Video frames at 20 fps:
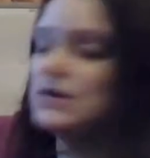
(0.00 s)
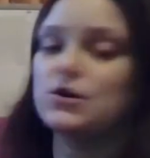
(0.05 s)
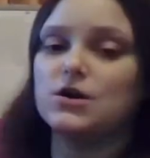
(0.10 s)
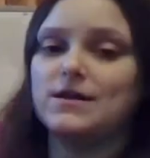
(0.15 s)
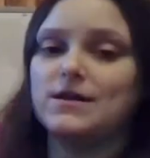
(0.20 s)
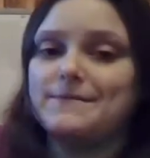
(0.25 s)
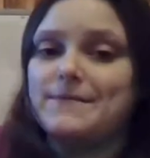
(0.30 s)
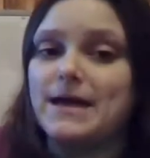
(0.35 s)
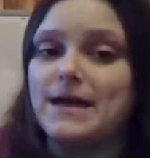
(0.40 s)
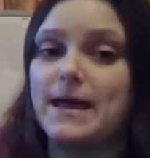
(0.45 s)
you're
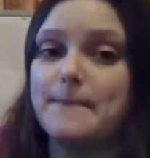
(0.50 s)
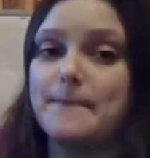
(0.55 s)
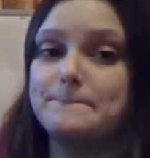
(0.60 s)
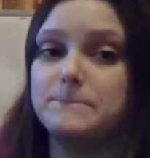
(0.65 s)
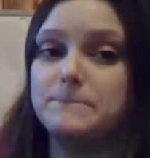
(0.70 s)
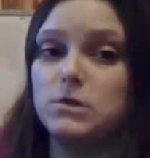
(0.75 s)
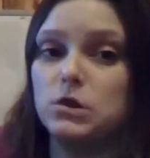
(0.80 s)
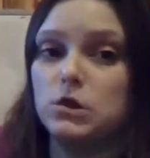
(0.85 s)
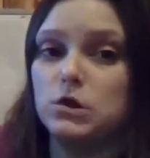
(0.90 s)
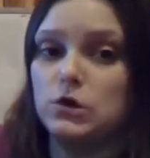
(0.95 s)
going to make
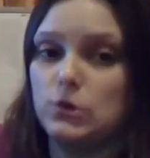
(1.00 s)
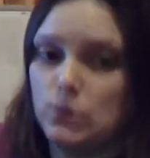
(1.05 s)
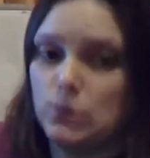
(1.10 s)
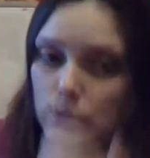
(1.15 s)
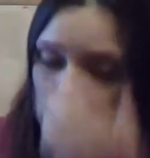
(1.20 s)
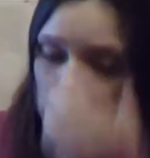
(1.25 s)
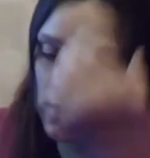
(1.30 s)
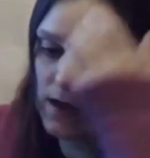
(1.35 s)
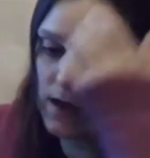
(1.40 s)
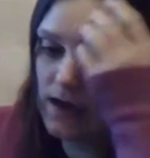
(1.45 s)
blue,
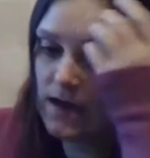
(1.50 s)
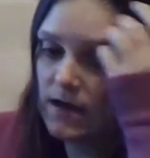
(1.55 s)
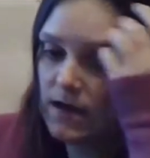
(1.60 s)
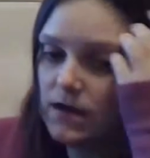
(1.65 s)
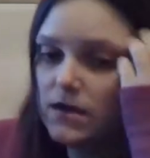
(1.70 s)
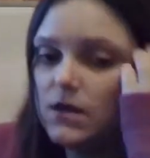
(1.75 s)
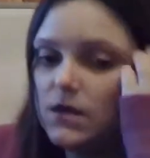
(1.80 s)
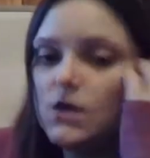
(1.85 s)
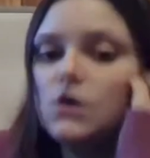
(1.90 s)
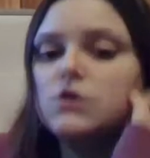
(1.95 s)

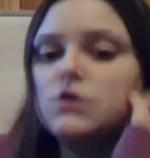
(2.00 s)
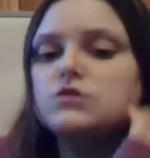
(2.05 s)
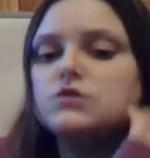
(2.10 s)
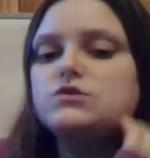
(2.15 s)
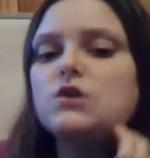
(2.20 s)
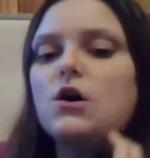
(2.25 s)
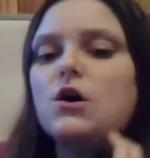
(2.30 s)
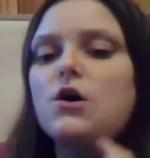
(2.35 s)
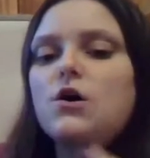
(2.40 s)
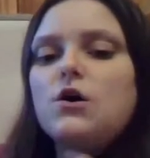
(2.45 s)
okay?
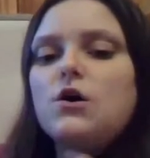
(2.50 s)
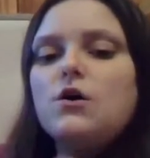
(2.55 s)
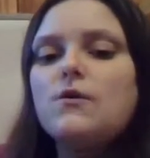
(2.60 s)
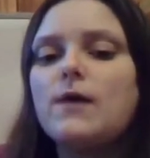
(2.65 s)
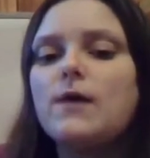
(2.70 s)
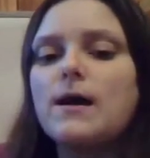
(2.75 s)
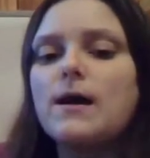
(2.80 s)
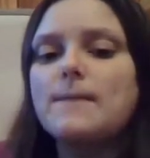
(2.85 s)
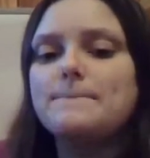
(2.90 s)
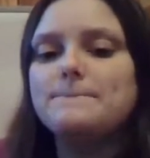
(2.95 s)

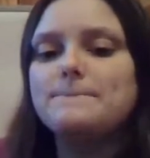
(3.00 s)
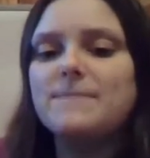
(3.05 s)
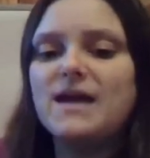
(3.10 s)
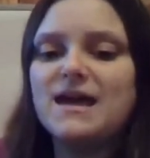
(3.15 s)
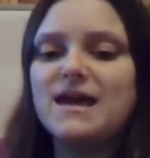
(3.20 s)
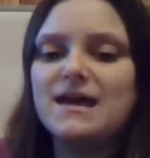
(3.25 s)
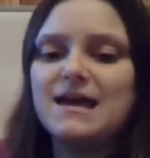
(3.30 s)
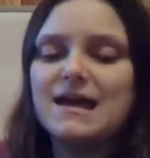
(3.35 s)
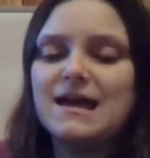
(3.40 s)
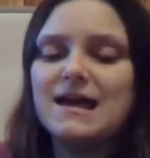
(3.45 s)
So
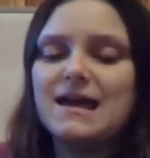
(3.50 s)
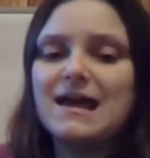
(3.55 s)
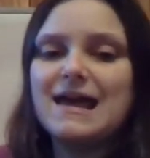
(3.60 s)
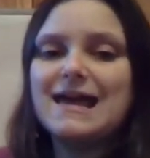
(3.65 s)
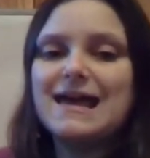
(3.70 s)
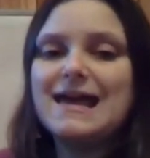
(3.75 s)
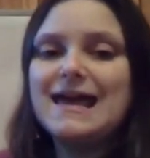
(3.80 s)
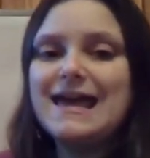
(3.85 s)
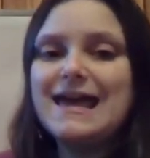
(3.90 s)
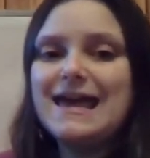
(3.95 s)
make
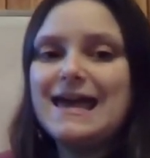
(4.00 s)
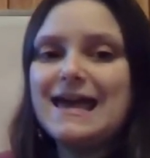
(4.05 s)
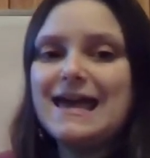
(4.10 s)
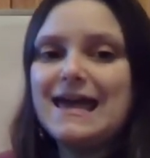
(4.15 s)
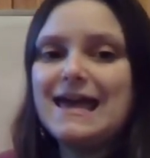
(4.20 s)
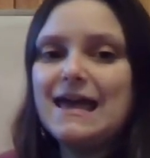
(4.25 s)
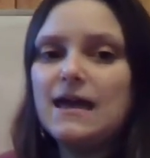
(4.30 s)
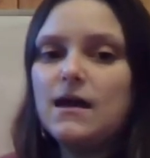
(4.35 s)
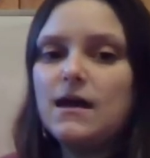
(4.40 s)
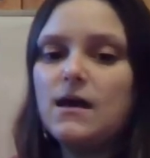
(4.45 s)

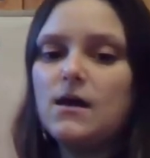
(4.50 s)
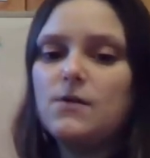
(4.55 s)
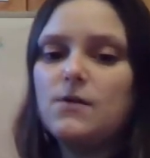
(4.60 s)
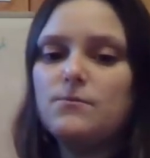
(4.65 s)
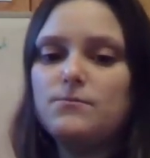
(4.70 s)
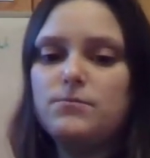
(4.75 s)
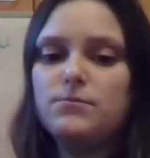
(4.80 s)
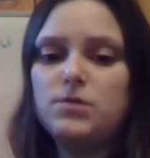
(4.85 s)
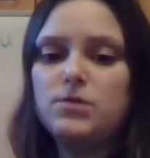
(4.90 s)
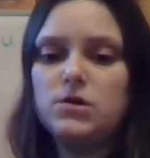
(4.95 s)
I
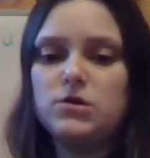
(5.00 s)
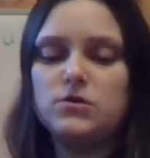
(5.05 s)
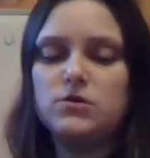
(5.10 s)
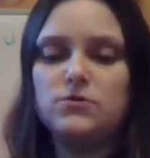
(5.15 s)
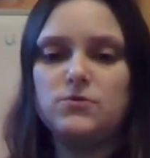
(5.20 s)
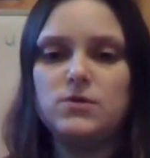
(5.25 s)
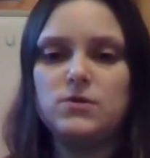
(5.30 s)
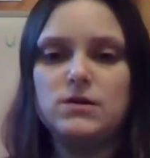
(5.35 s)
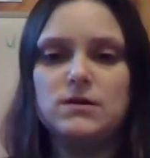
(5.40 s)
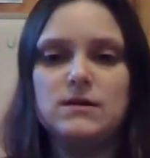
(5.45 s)
blue.
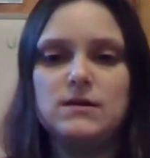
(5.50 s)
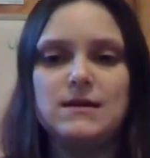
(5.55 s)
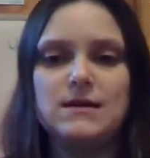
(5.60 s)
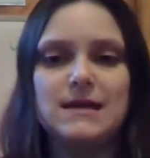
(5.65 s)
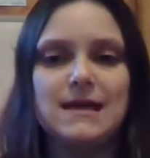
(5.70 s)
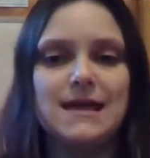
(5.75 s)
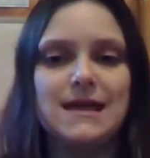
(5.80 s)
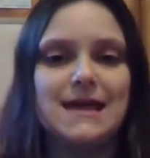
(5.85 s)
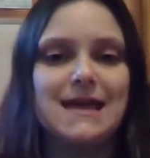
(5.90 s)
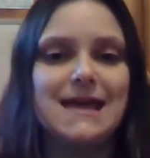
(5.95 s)

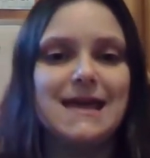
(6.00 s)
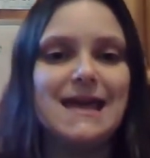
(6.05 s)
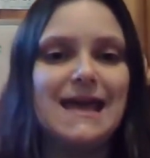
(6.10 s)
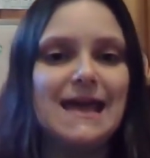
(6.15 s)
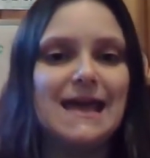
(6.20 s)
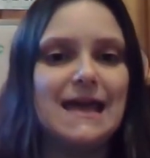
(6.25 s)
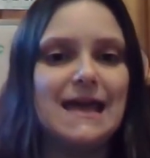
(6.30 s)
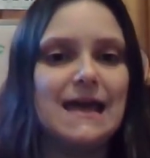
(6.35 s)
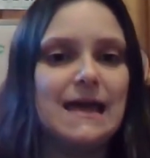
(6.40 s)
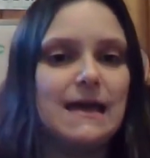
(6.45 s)

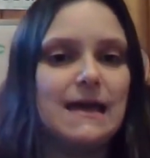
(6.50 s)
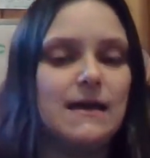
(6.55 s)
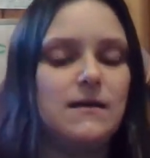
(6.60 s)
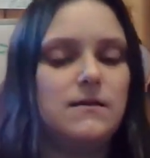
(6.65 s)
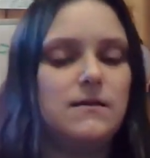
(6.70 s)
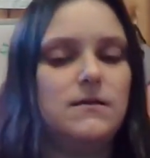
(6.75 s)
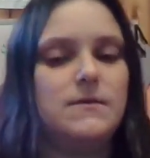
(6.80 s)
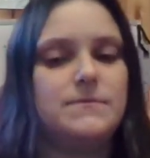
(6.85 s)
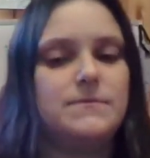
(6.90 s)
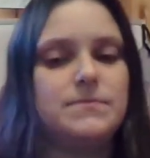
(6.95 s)
I
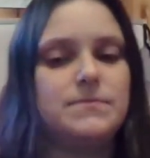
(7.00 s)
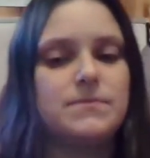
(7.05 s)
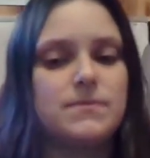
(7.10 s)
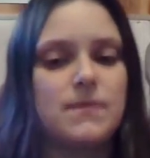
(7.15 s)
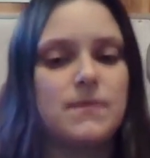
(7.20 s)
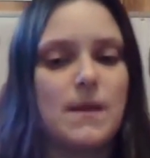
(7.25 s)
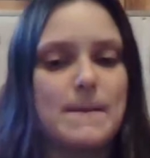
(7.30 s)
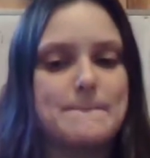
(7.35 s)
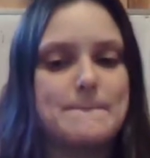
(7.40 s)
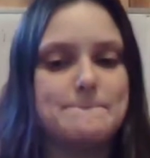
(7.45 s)

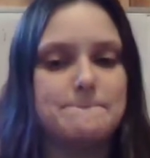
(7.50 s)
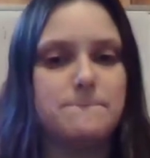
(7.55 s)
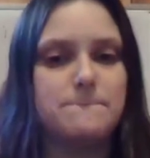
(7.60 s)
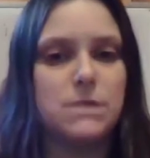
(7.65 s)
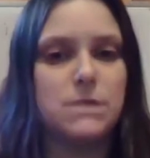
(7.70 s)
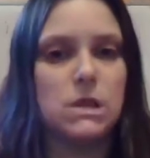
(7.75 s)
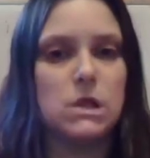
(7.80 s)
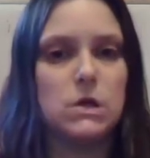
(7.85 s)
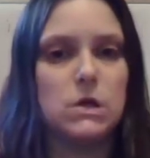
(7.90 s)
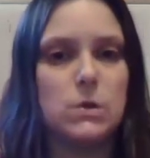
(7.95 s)

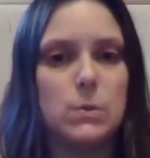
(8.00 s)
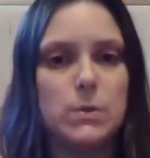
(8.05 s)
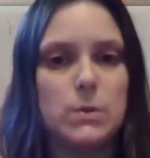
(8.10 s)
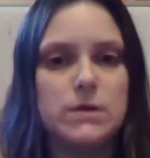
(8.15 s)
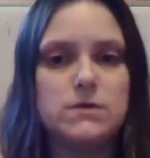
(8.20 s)
blue.